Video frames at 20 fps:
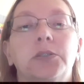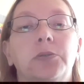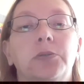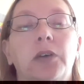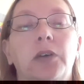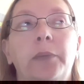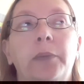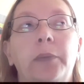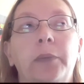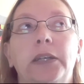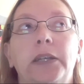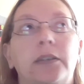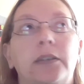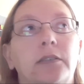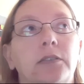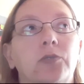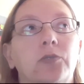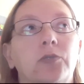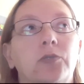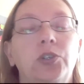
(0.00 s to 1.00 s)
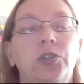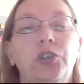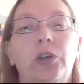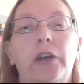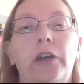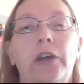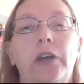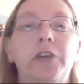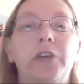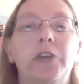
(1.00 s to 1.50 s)
I mean, we're doing
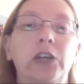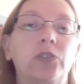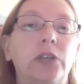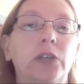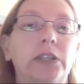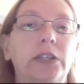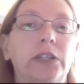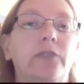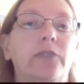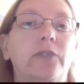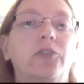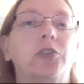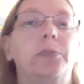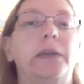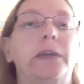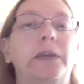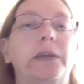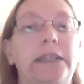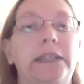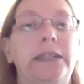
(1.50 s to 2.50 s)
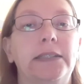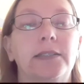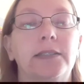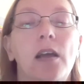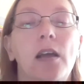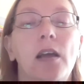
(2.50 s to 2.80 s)
a fundraiser for my niece